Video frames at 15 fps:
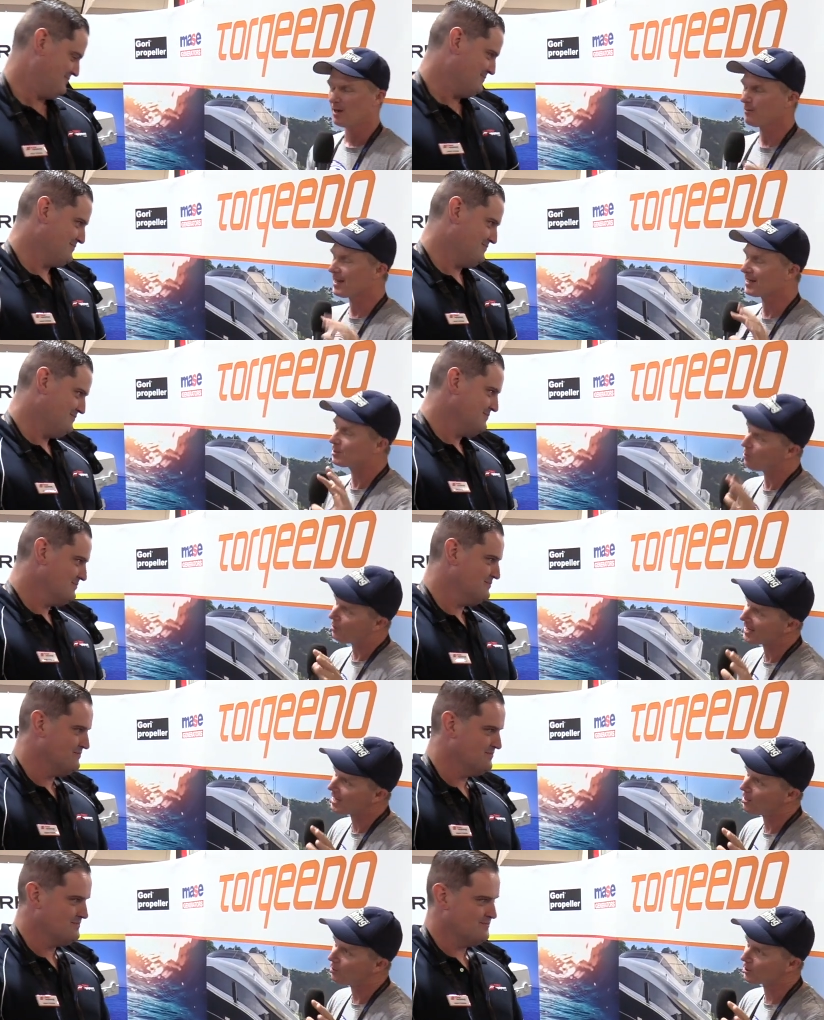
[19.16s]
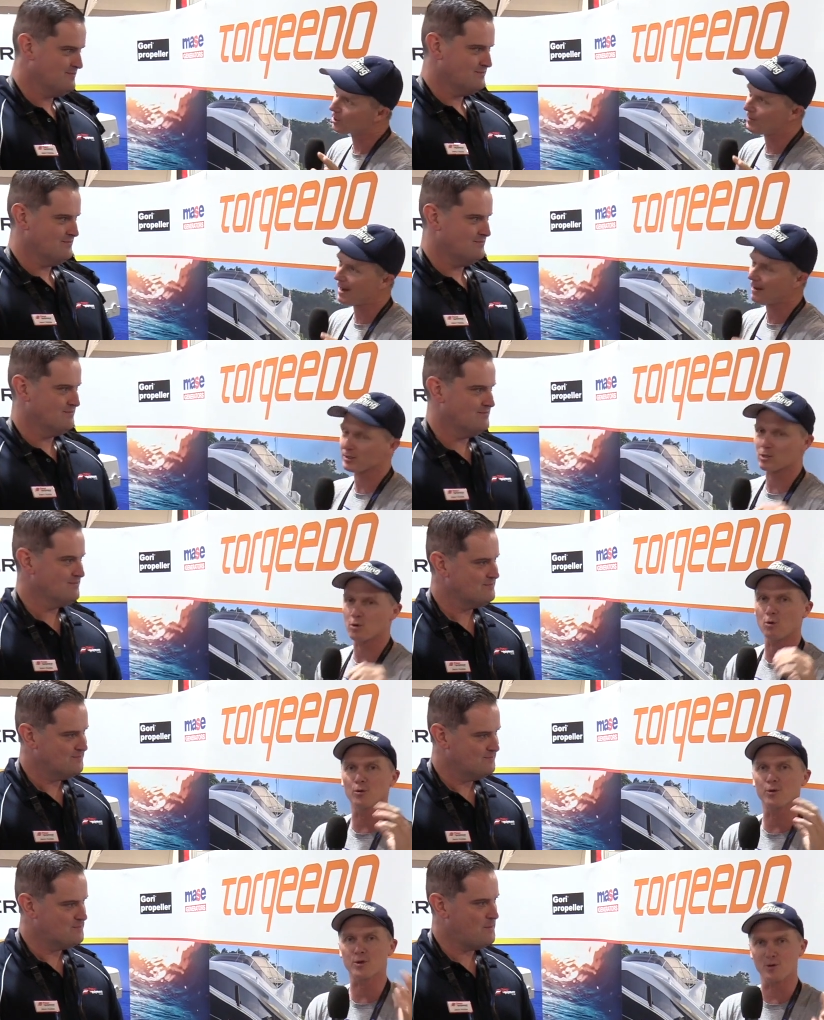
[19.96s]
Speaker 1: Around 20 horsepower, it's
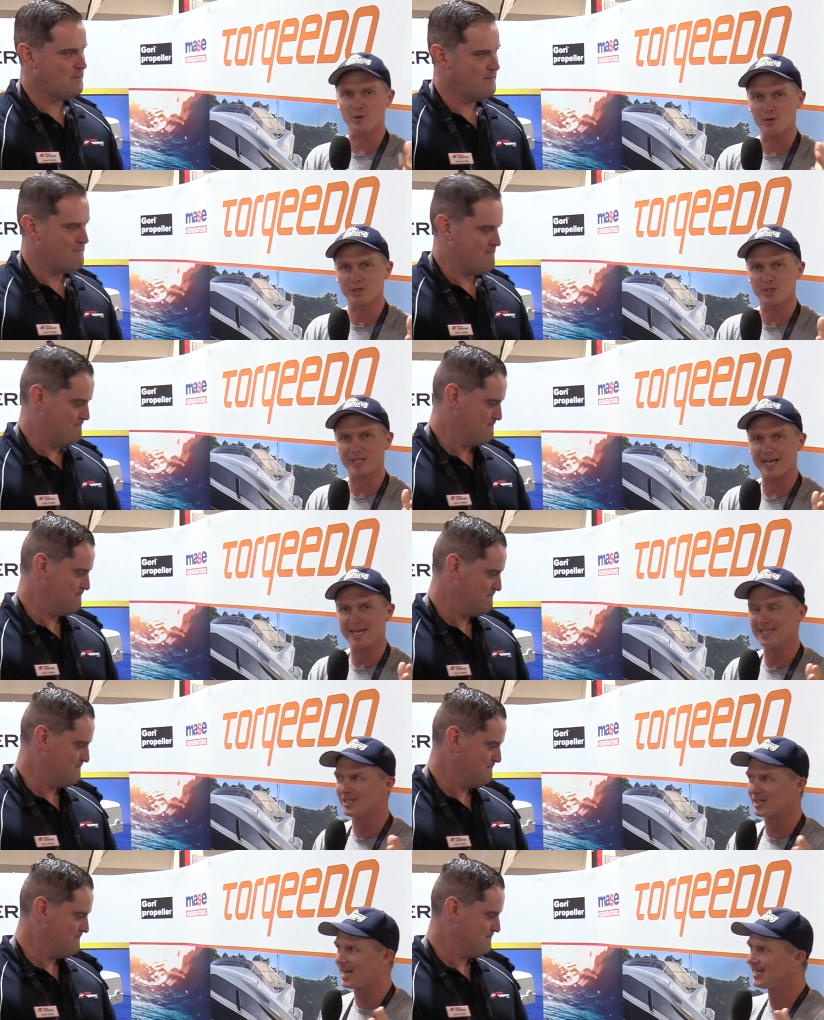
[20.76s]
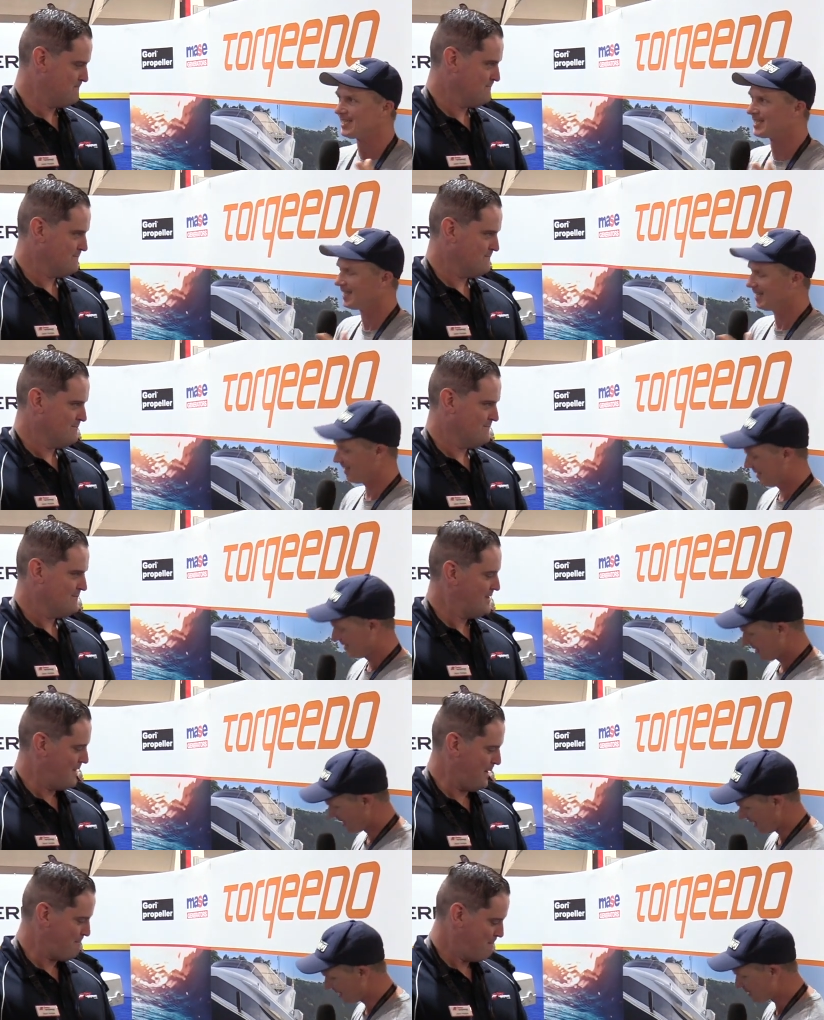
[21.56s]
called the Cruise 10.
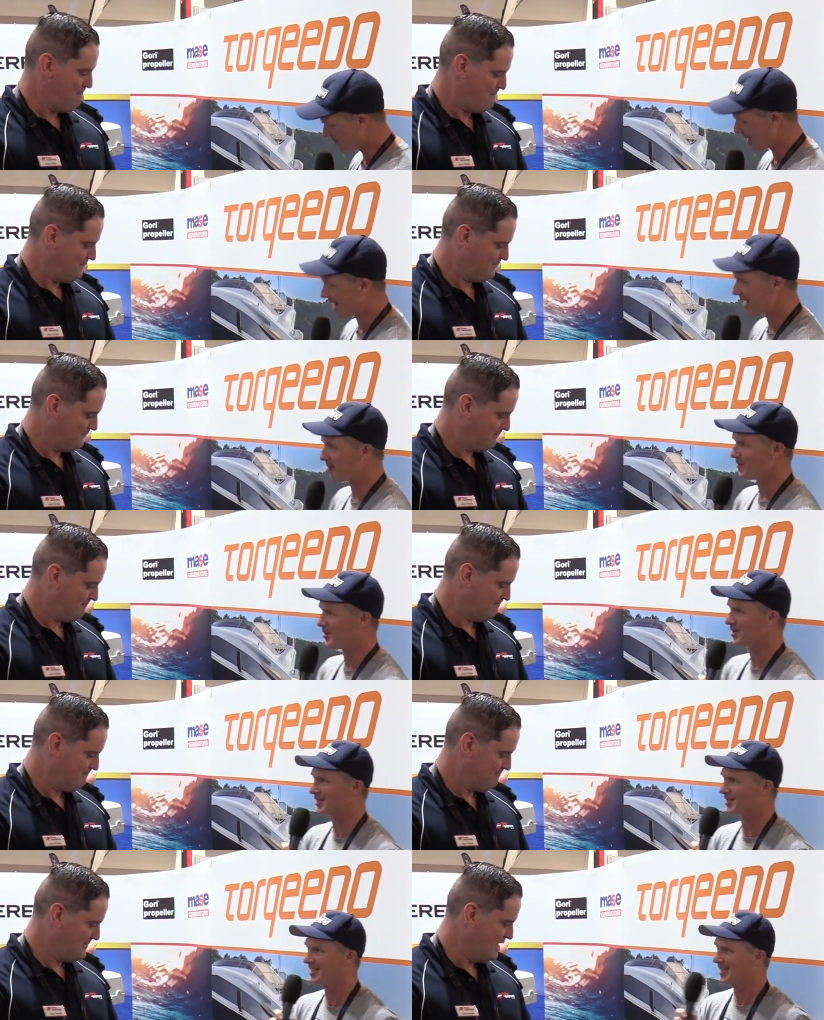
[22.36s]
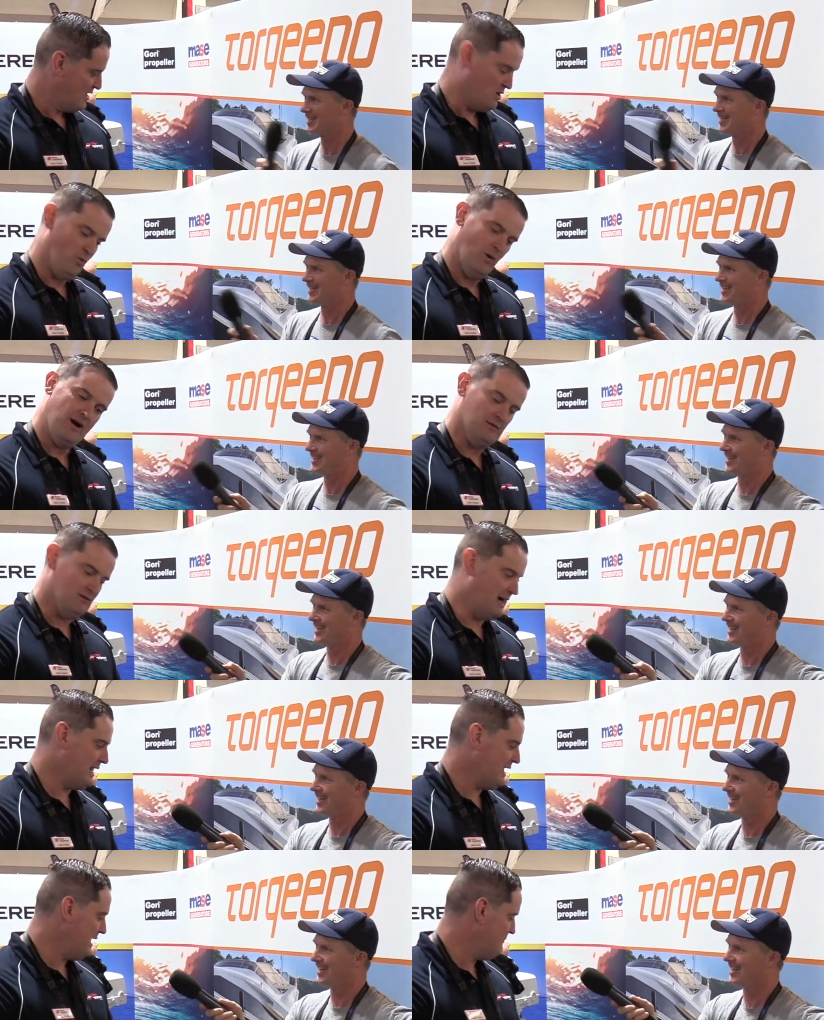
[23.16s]
Jace, tell us about how it works.
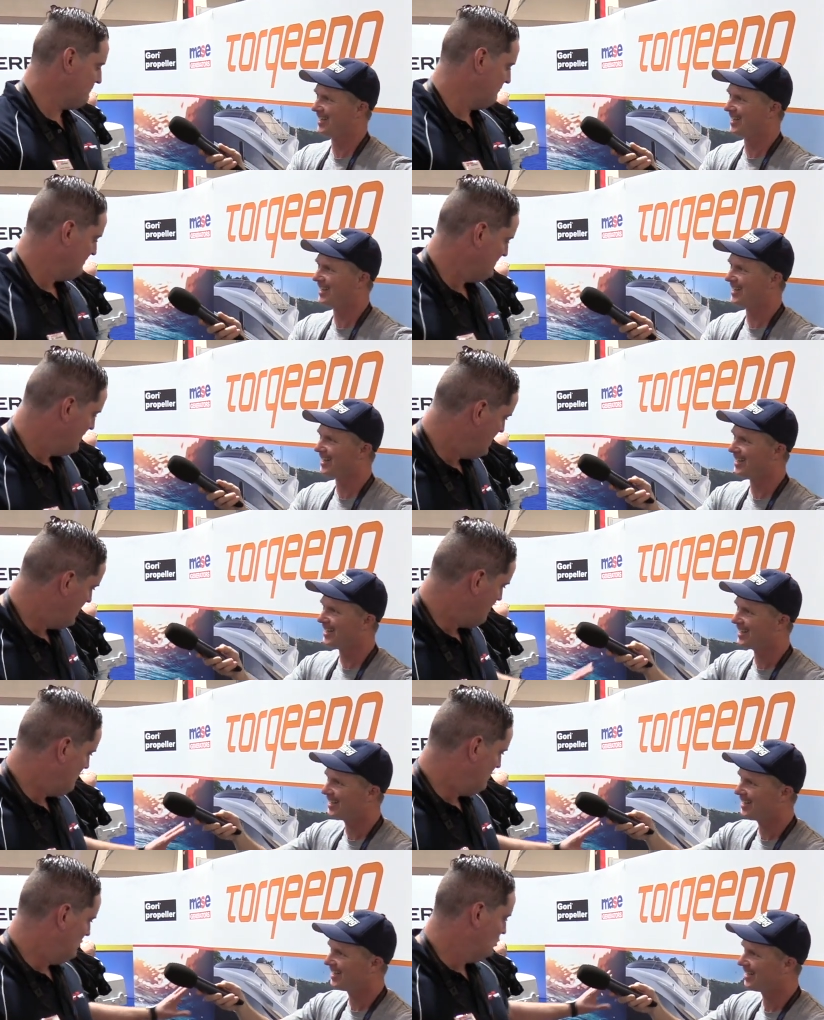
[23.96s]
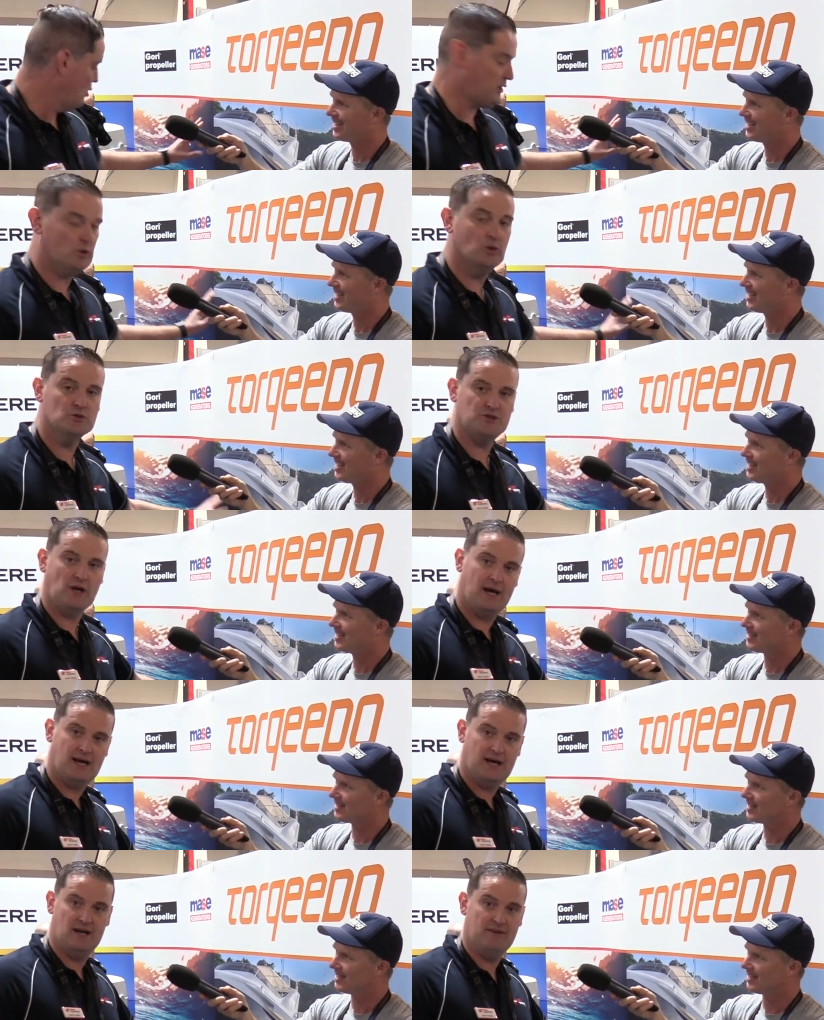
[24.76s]
Well, um like
Speaker 2: all
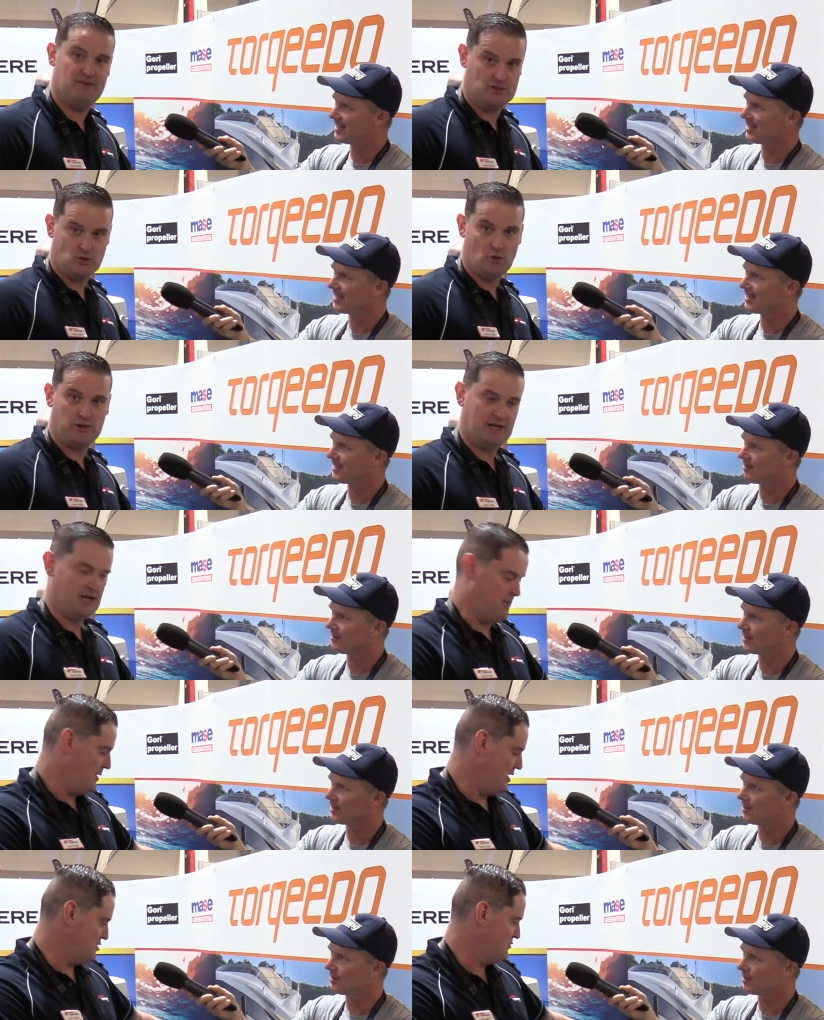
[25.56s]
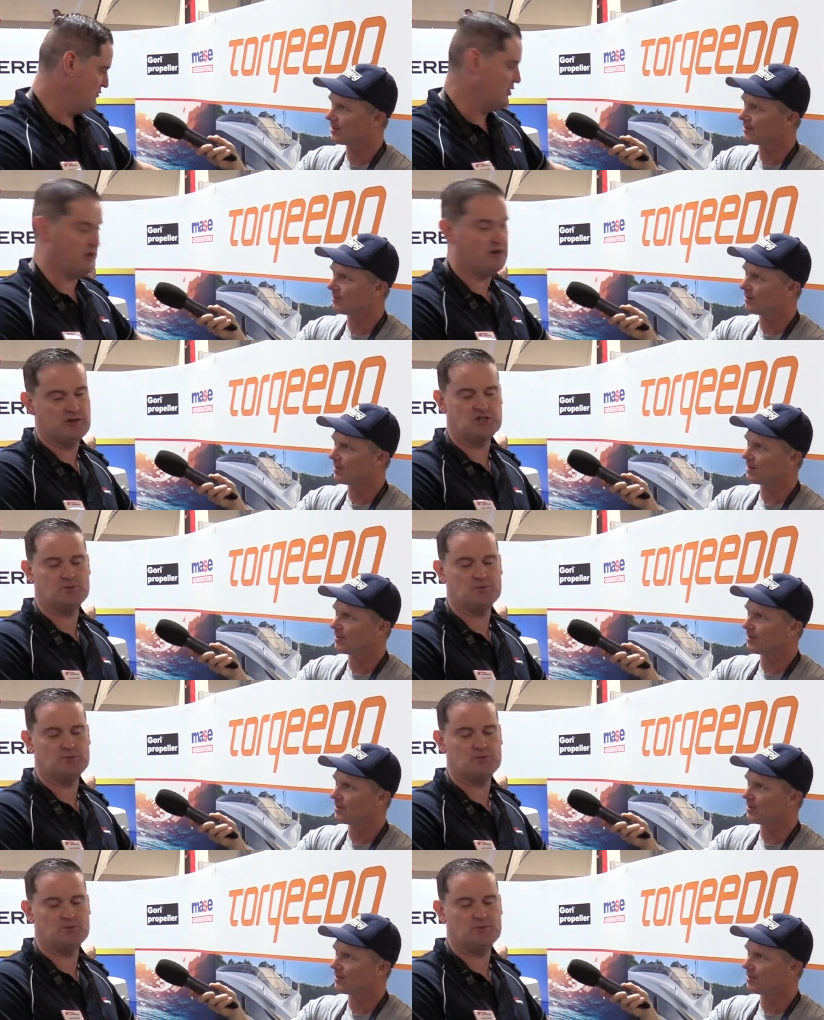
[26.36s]
uh, of our Torqeedo motors we've got here in